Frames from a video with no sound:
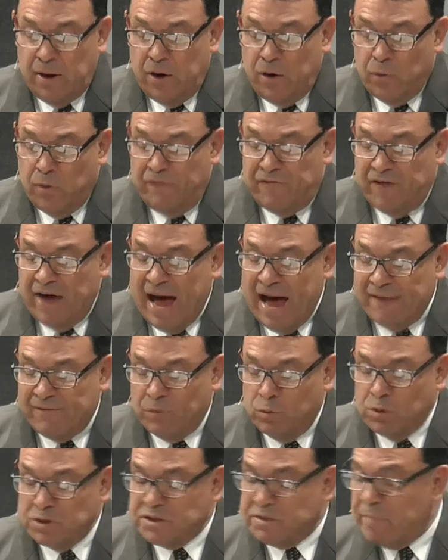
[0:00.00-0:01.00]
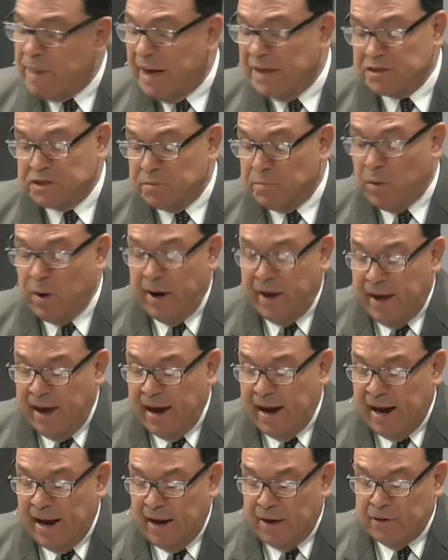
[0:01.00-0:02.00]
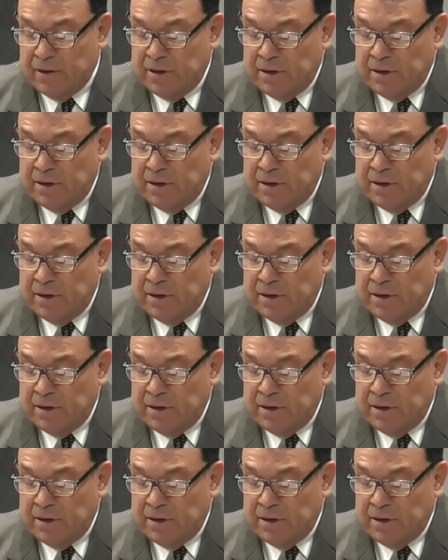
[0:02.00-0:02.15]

Revival was about to break out.